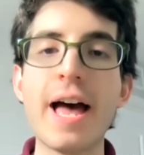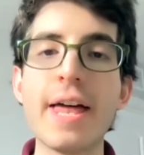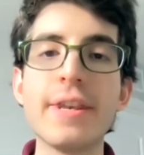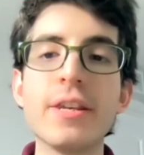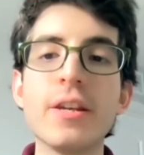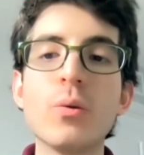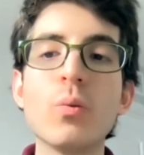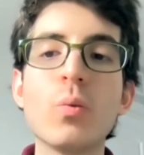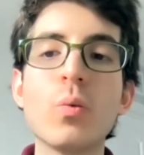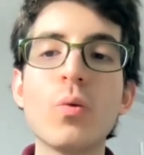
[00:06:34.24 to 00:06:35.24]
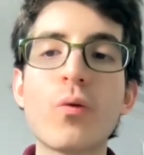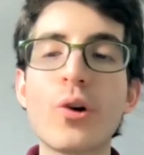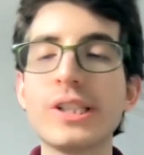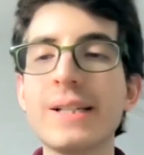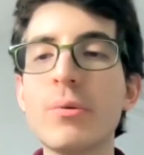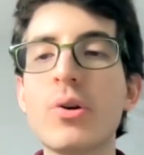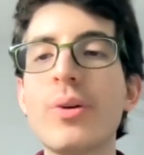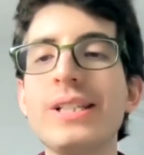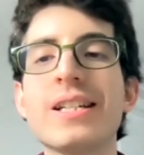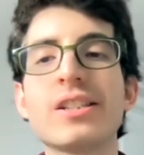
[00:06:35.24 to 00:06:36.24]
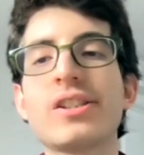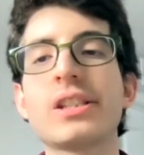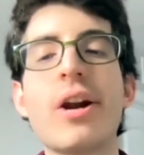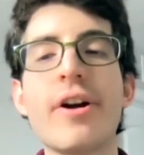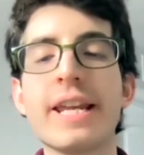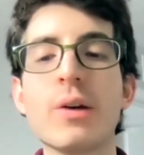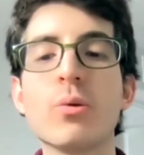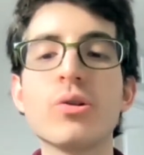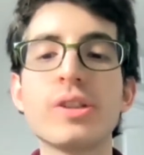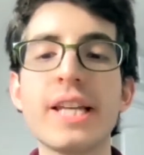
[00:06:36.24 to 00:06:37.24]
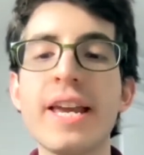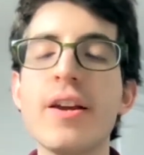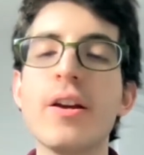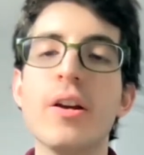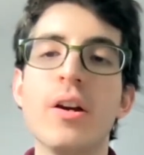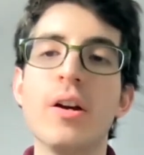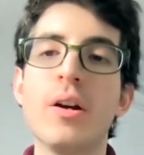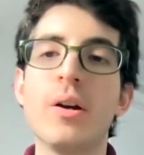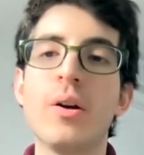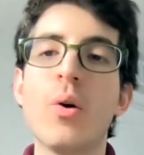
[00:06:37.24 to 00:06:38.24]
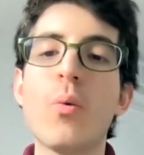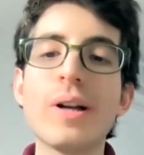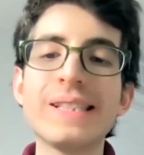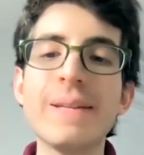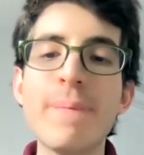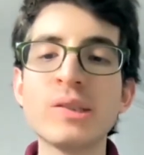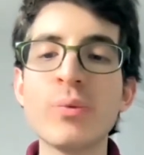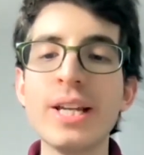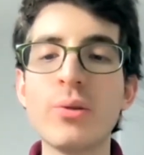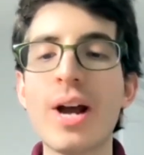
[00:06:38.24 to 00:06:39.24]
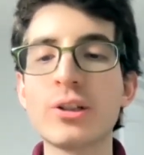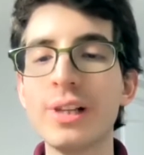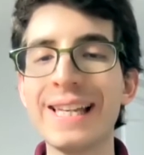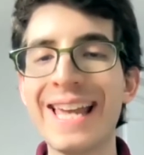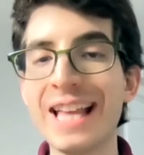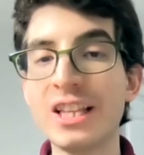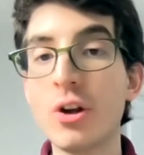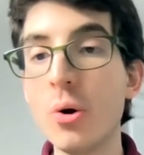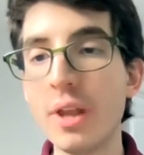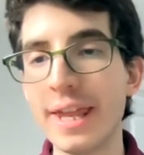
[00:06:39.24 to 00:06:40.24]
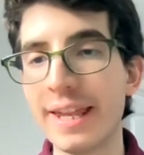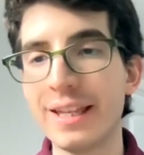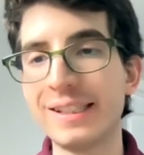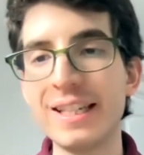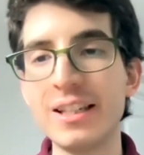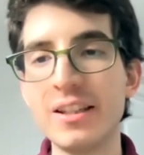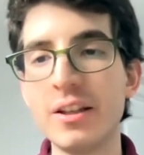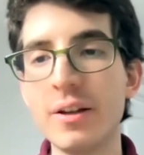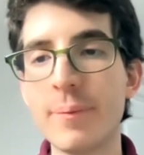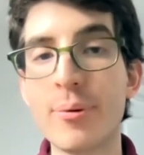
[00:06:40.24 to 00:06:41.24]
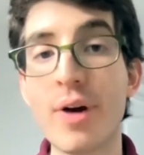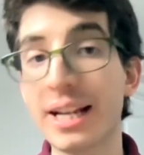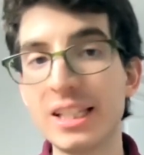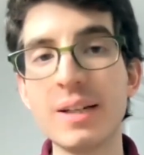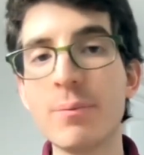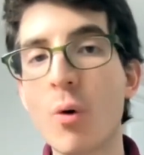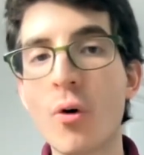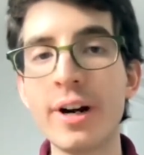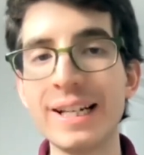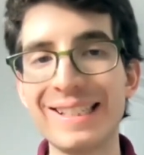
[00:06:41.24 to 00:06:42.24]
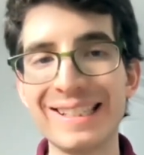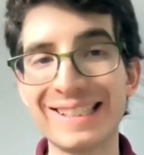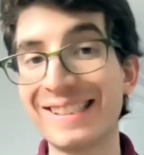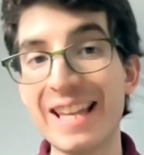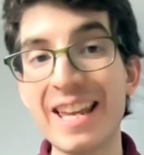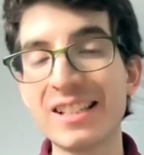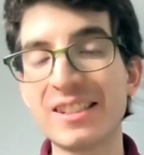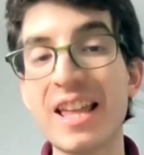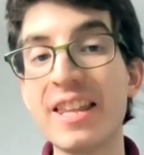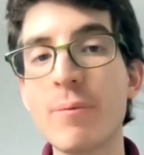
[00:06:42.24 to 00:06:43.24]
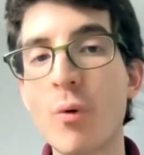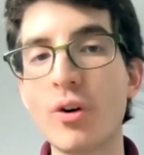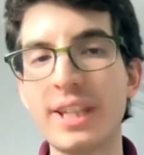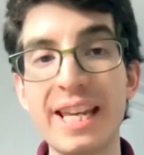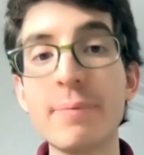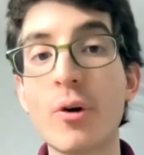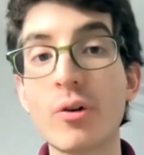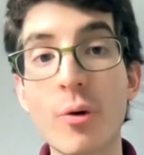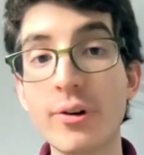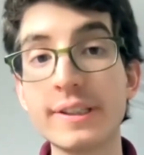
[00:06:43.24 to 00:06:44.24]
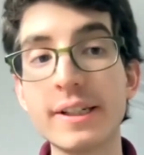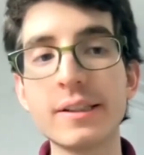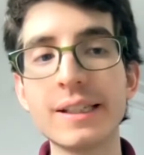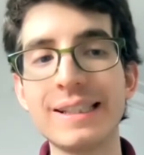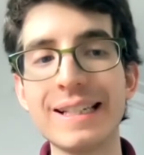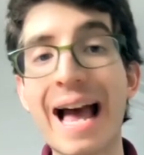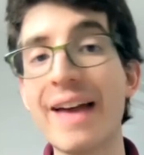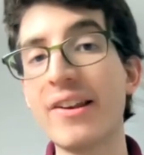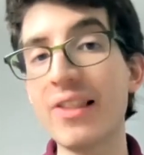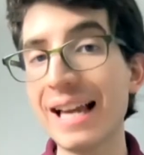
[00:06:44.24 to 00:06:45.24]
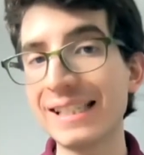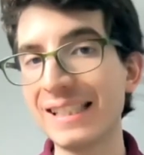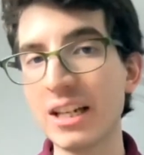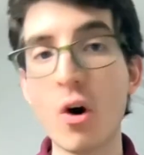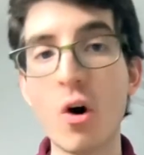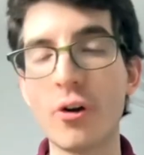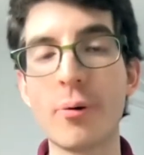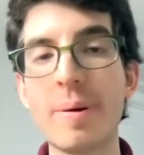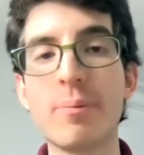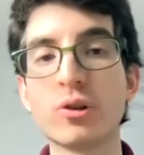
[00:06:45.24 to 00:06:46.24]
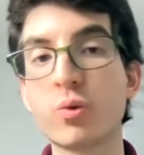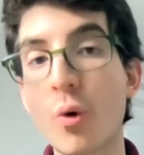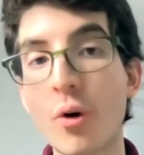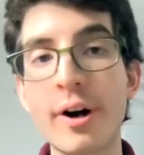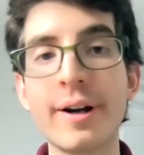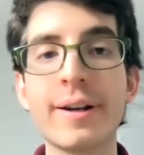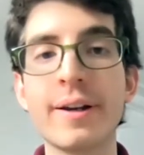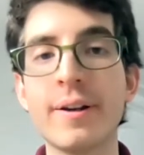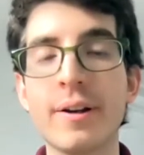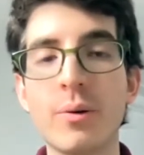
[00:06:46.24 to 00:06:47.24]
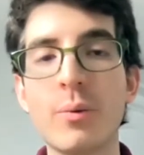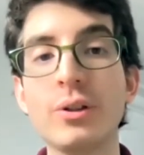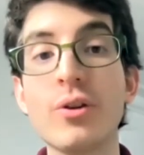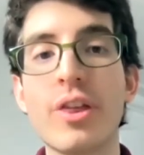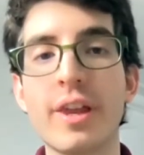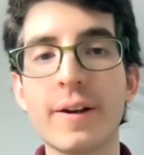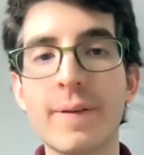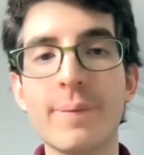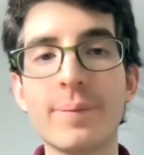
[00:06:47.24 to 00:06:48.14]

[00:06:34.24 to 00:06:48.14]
And for someone who is just starting, would you say, what's the best way to actually get good at it? Is it practicing more? Is it studying more, taking more courses? Is it analyzing other people's work? What do you think?